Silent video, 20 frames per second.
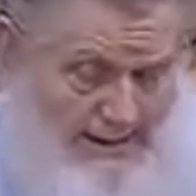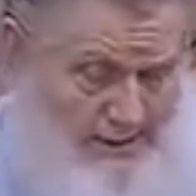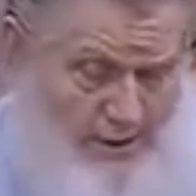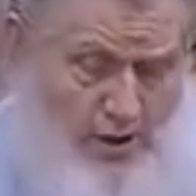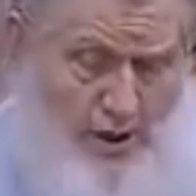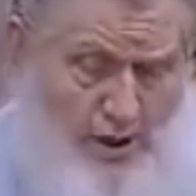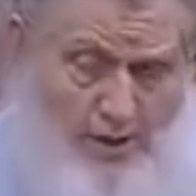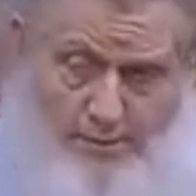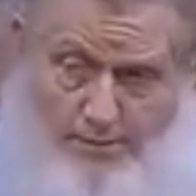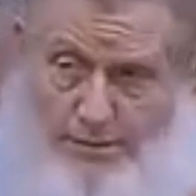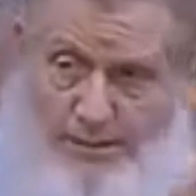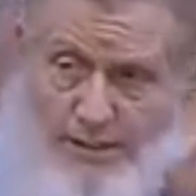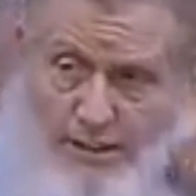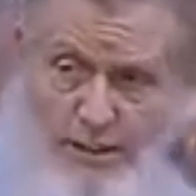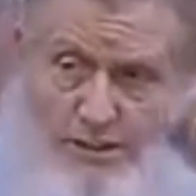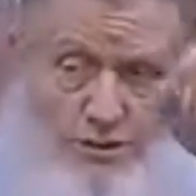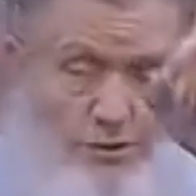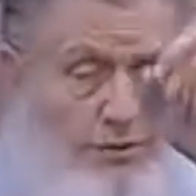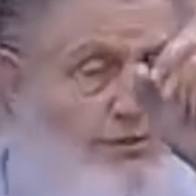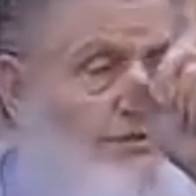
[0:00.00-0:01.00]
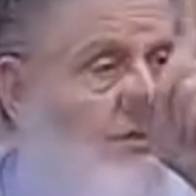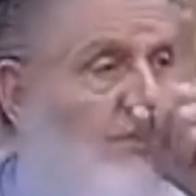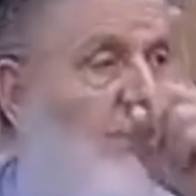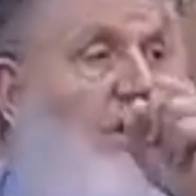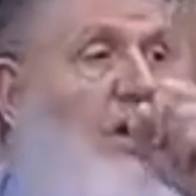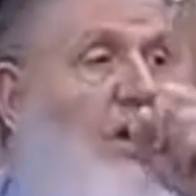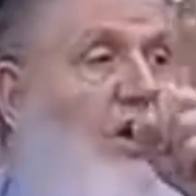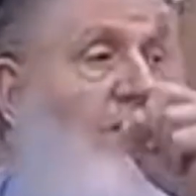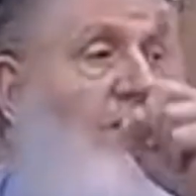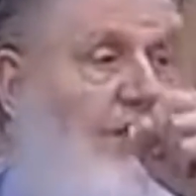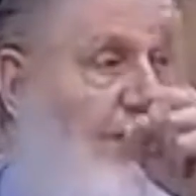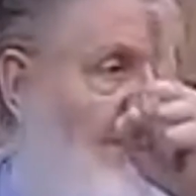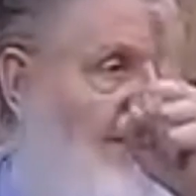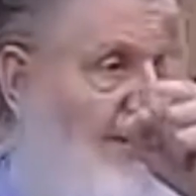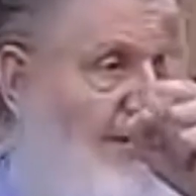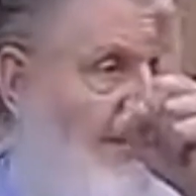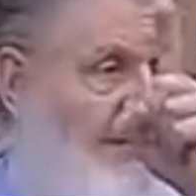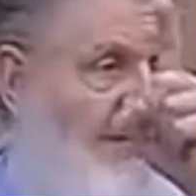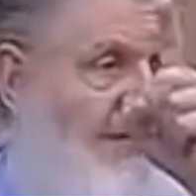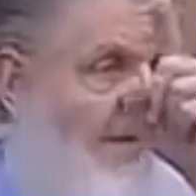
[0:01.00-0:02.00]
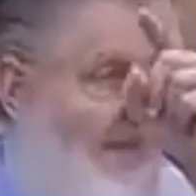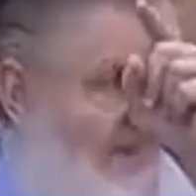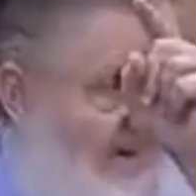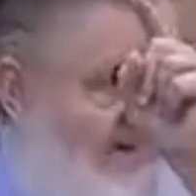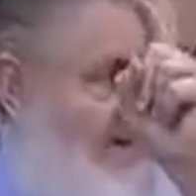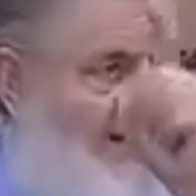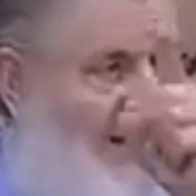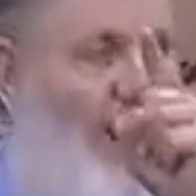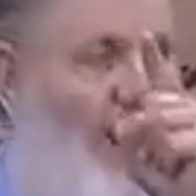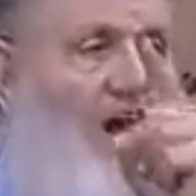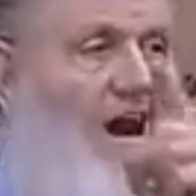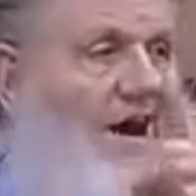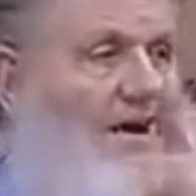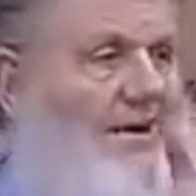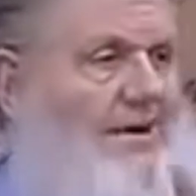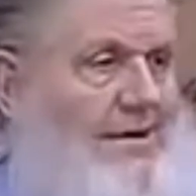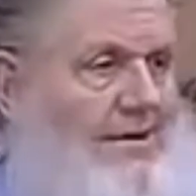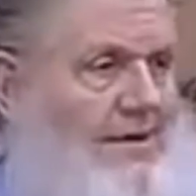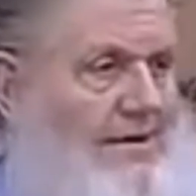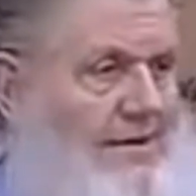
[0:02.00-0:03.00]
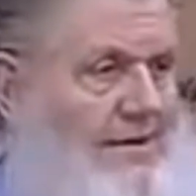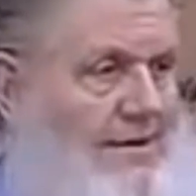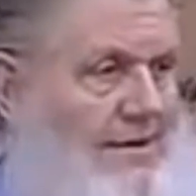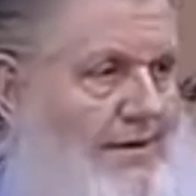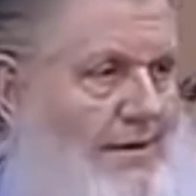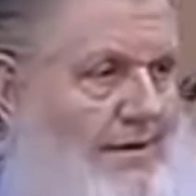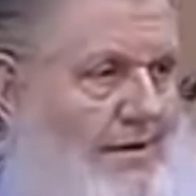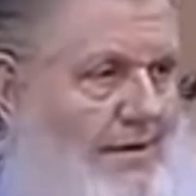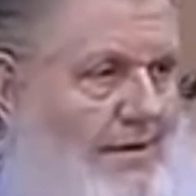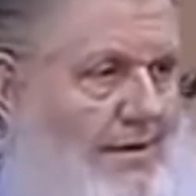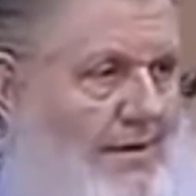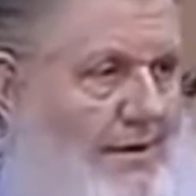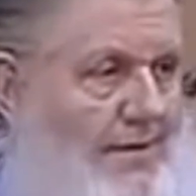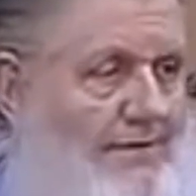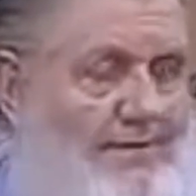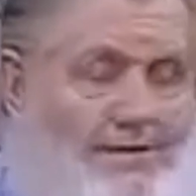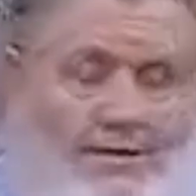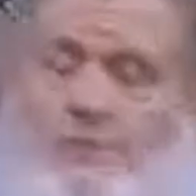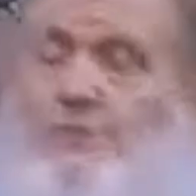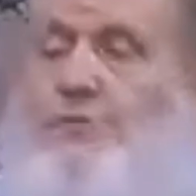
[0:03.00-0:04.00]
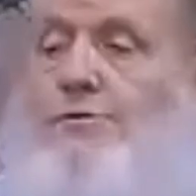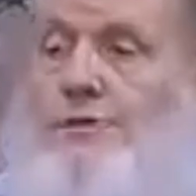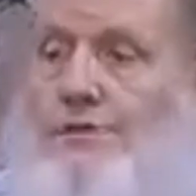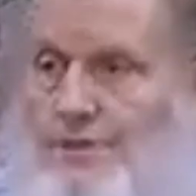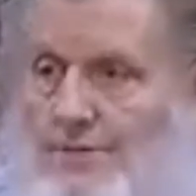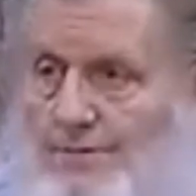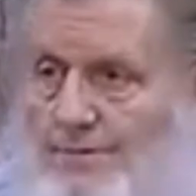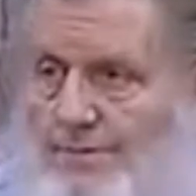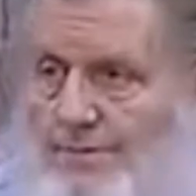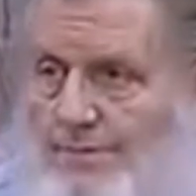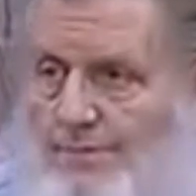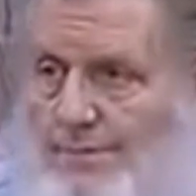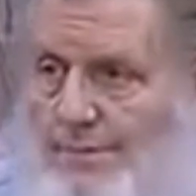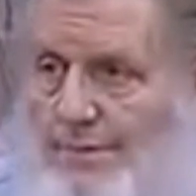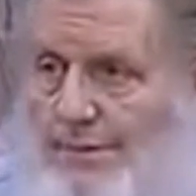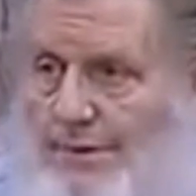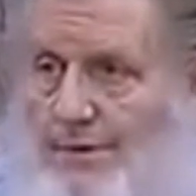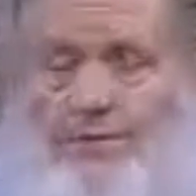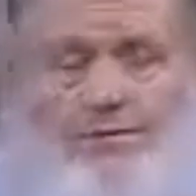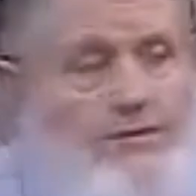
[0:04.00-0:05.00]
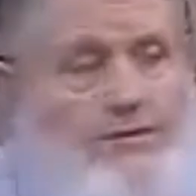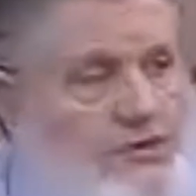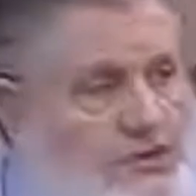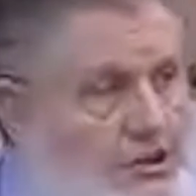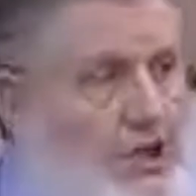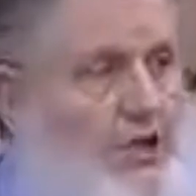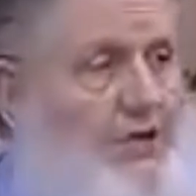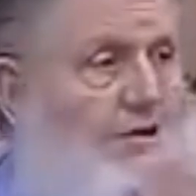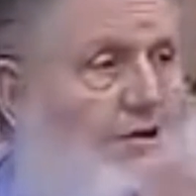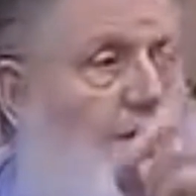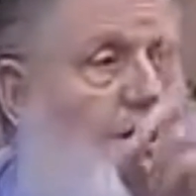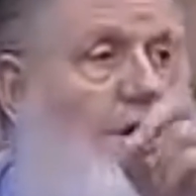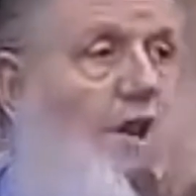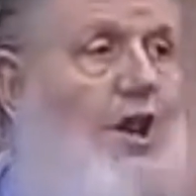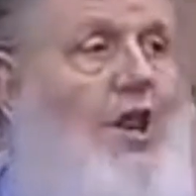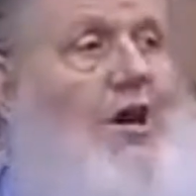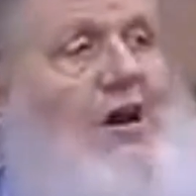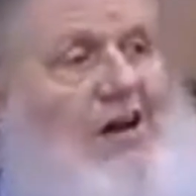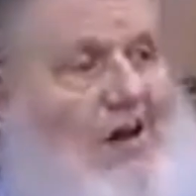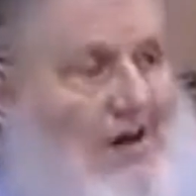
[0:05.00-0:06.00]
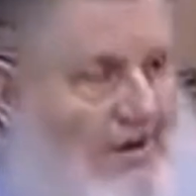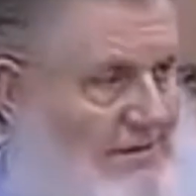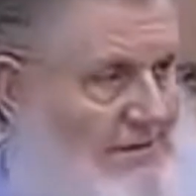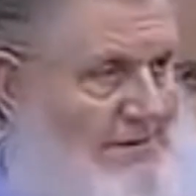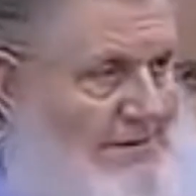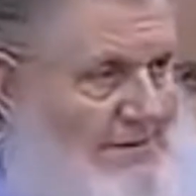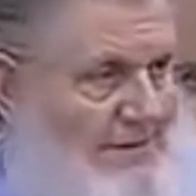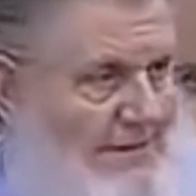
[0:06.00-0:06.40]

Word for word: He told him, because you insulted the God of Israel. You've insulted Allah.